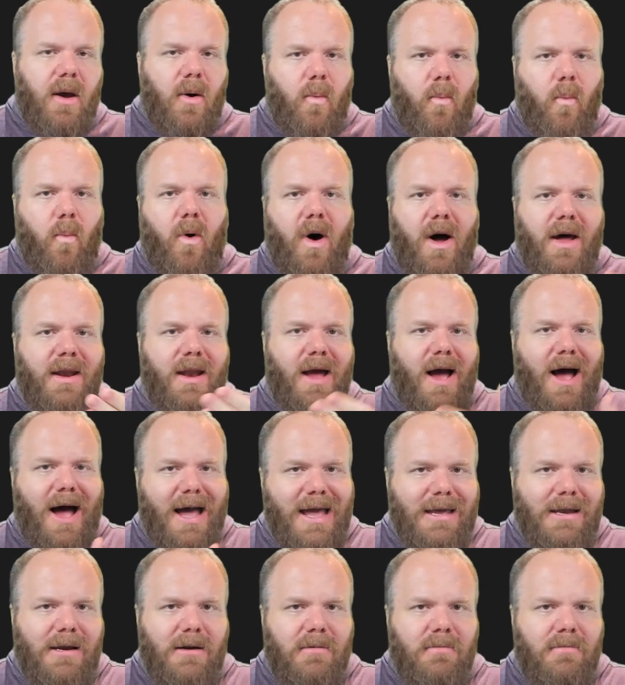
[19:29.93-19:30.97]
one
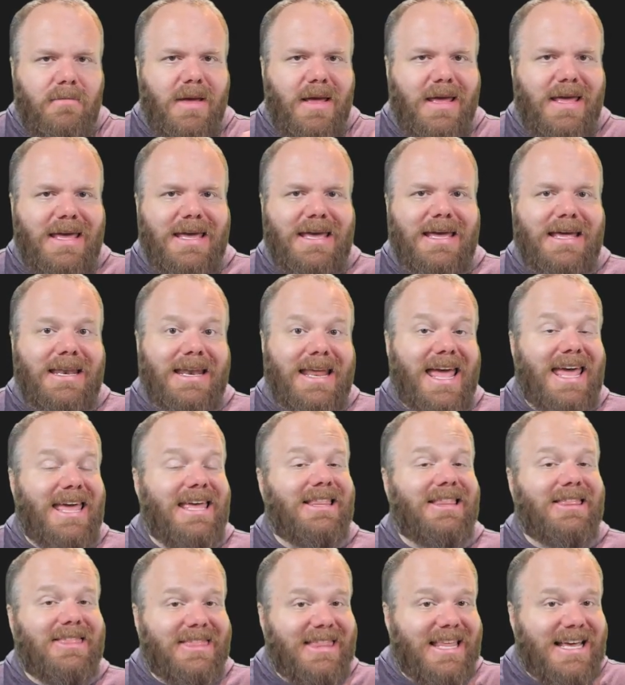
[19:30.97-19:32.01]
item in a
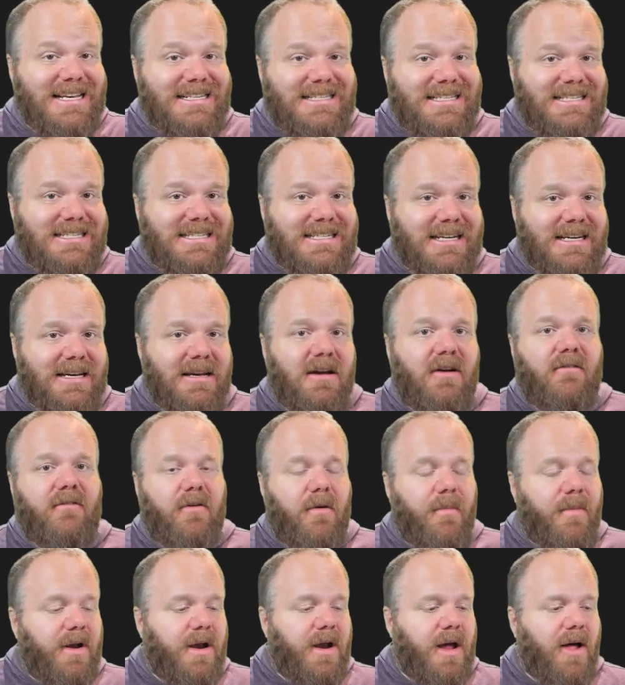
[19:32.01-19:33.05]
list
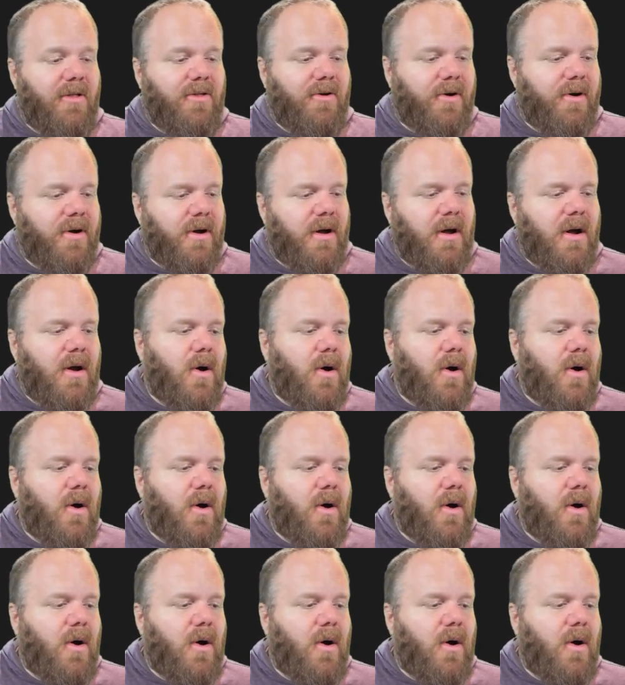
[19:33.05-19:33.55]
from another,